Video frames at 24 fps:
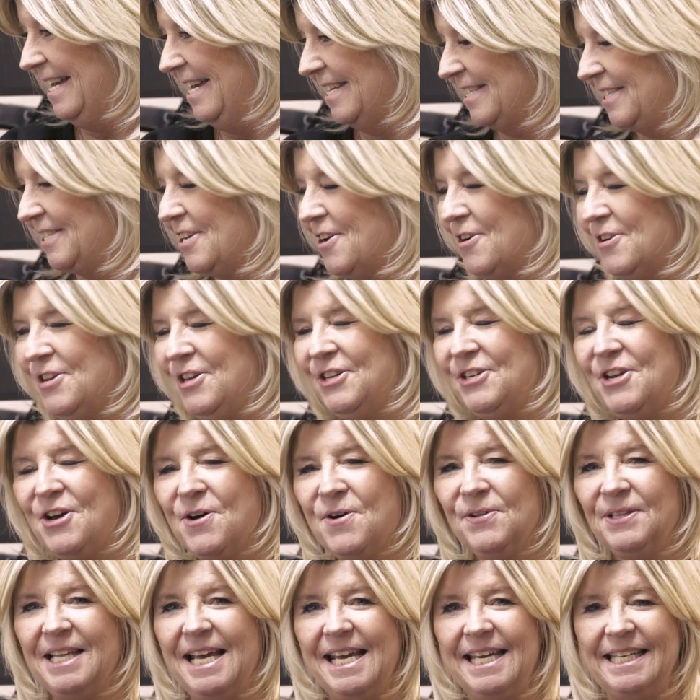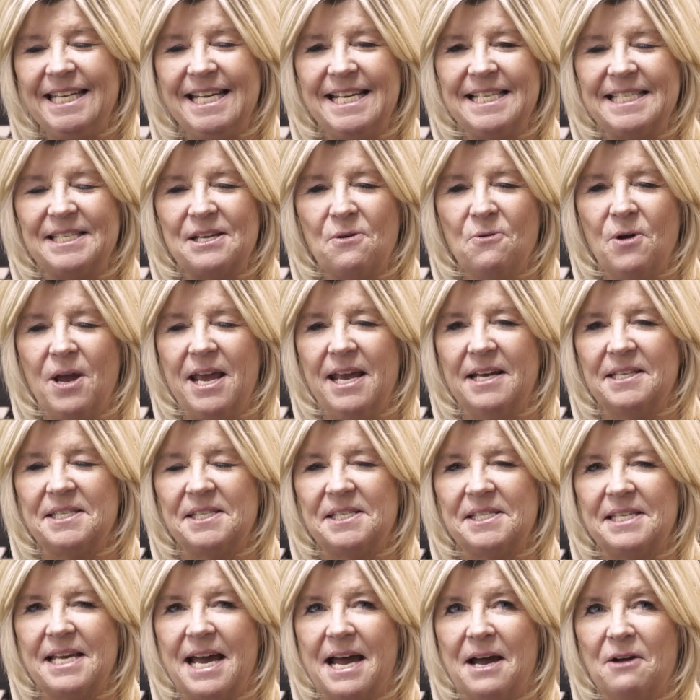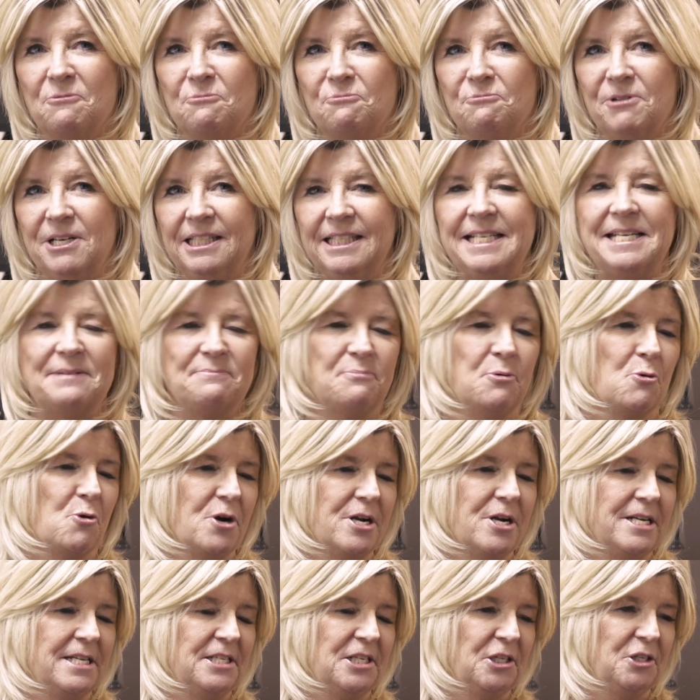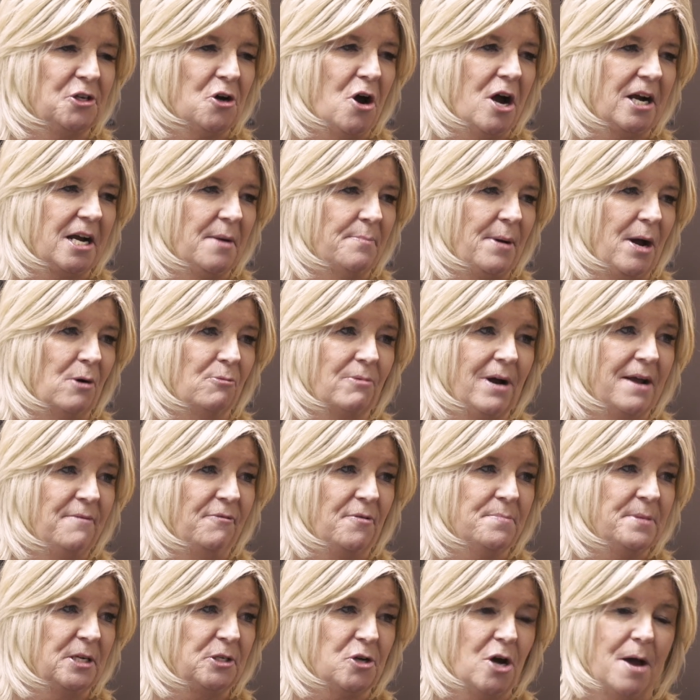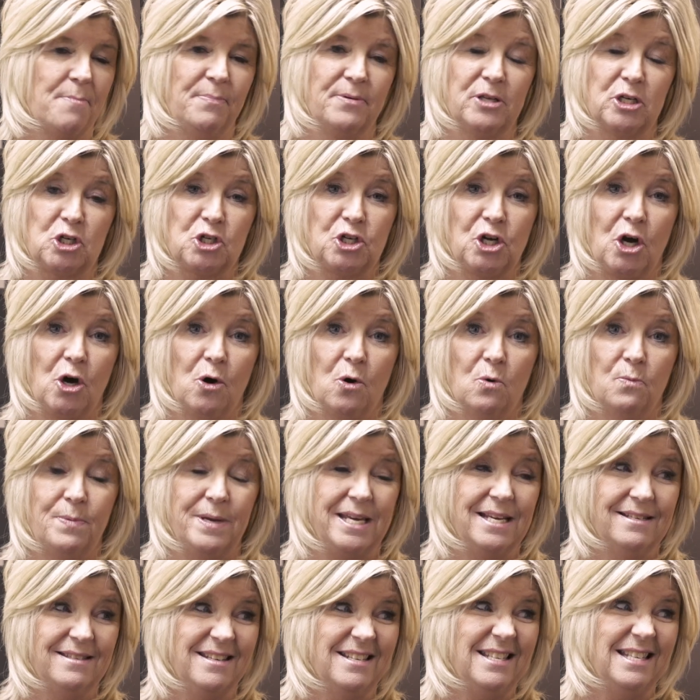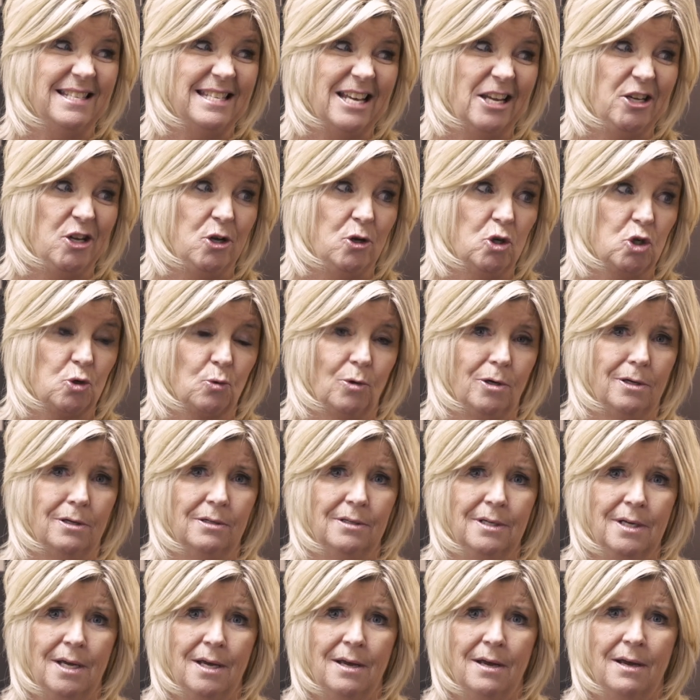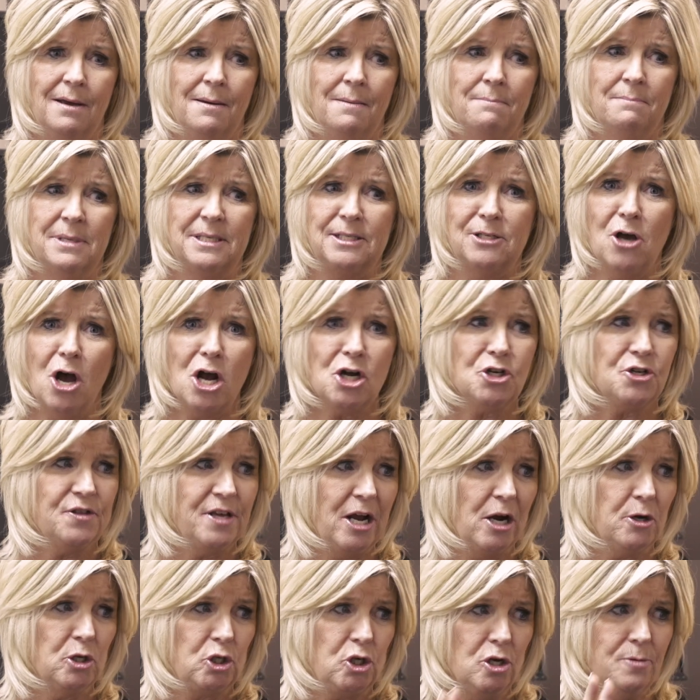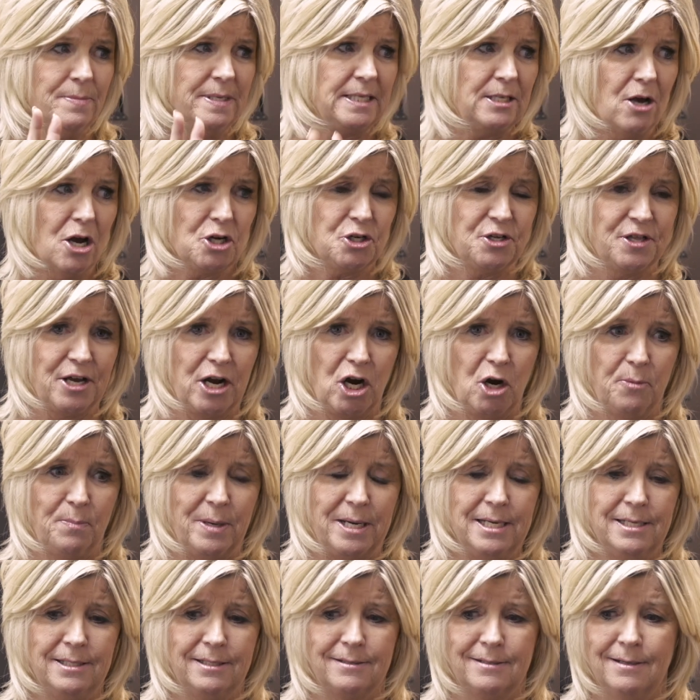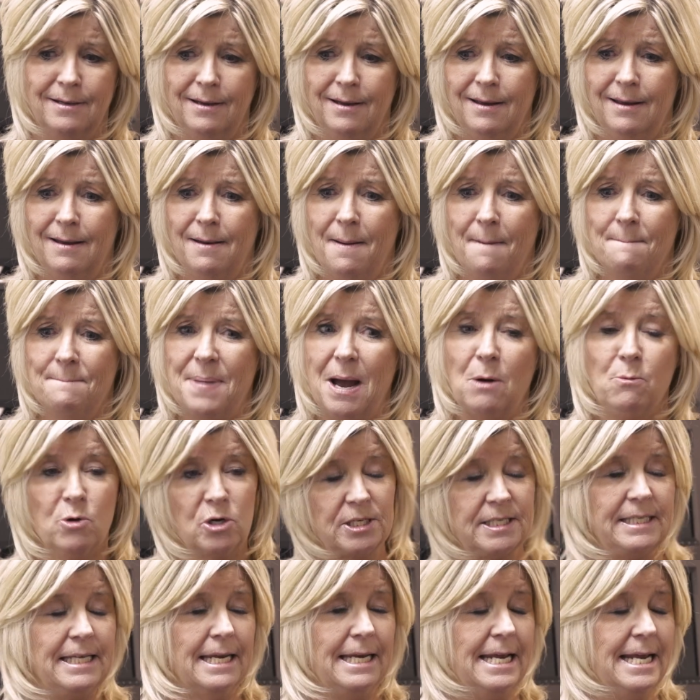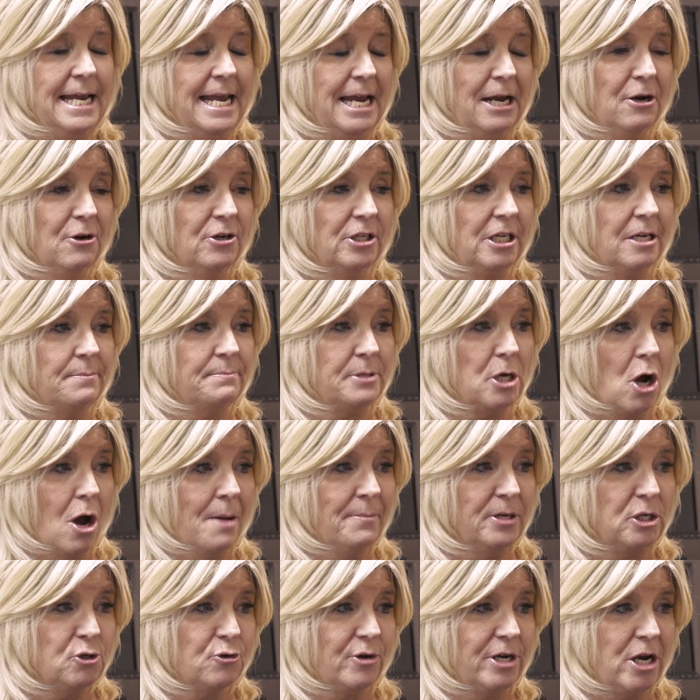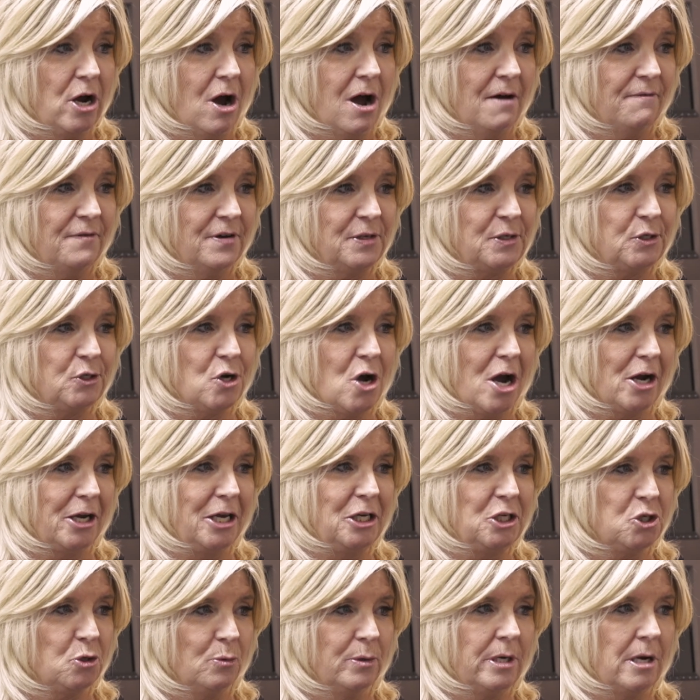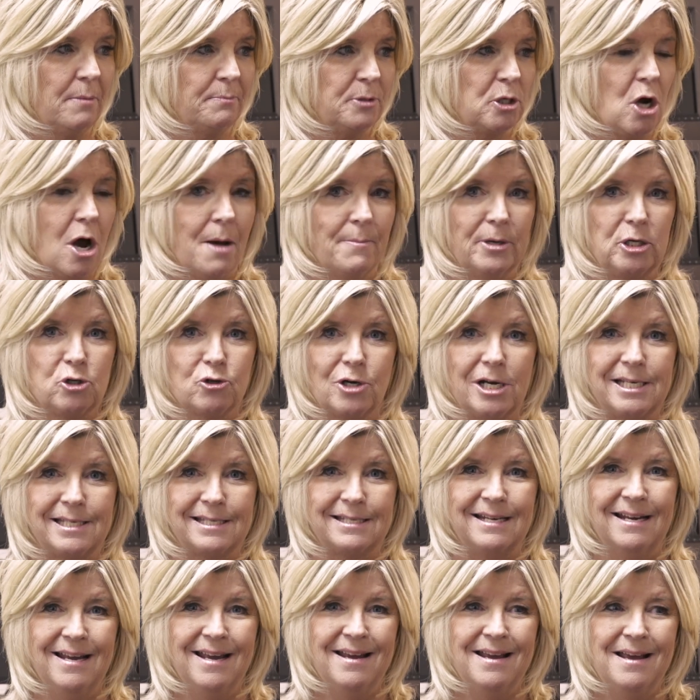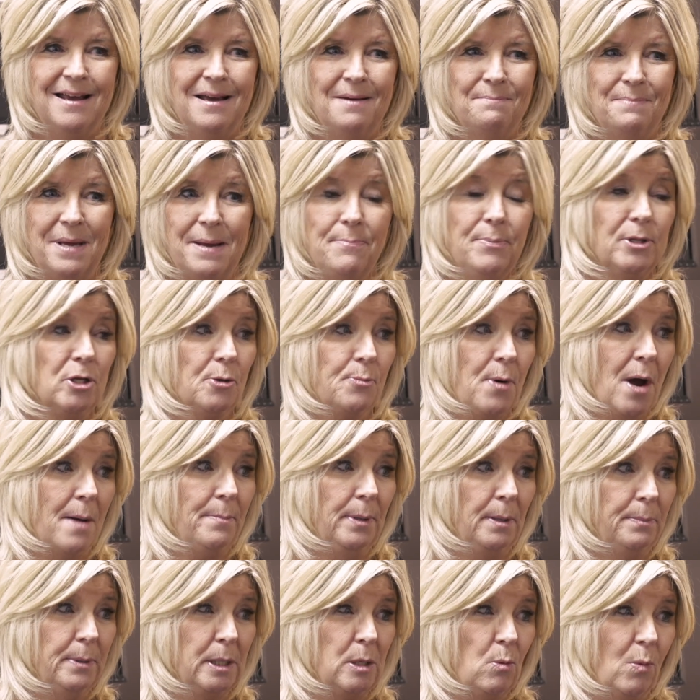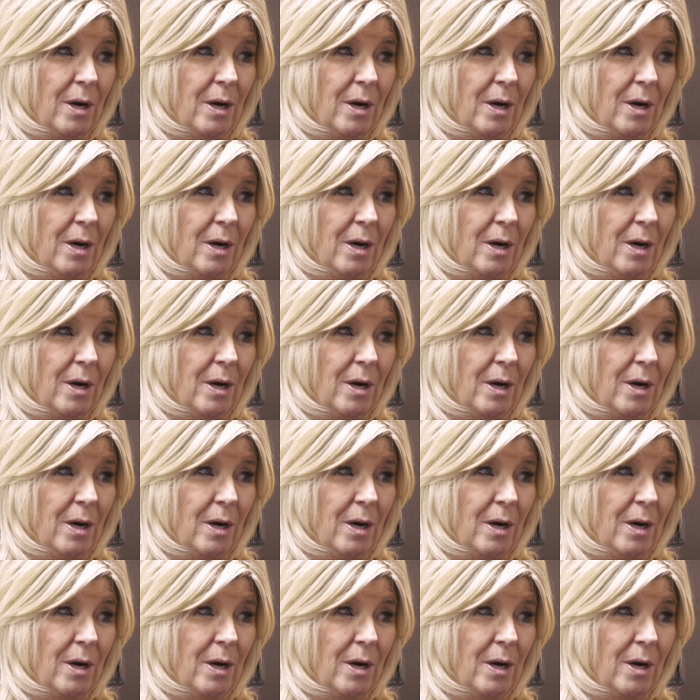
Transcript: So, you know, ladies, it's really important to talk about right from the top of the show because this is unusual. Two massage therapists, but we're sitting here in an optometry office talking to an optometrist. People are probably